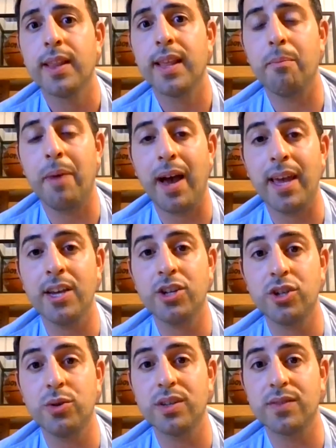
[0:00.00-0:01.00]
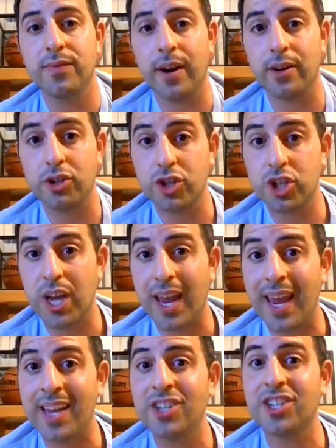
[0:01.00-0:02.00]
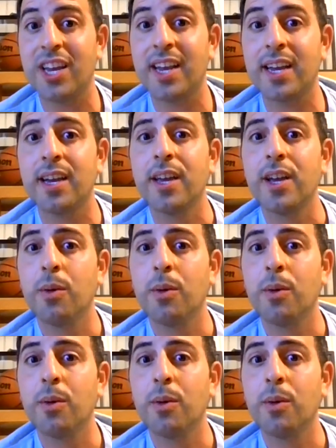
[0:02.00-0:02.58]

that my issue as far as changing